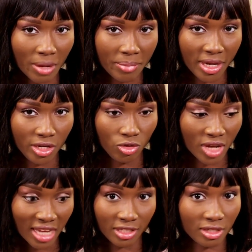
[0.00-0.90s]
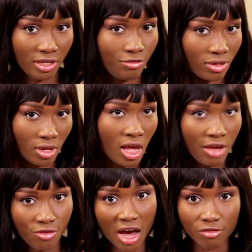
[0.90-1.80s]
are paining you, that's
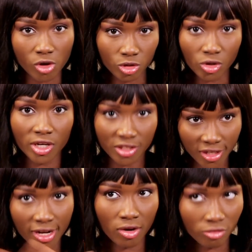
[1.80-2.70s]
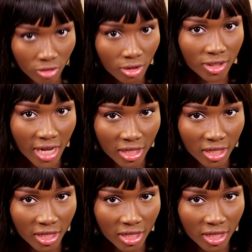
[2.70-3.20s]
if you have cuts or anything, then of course that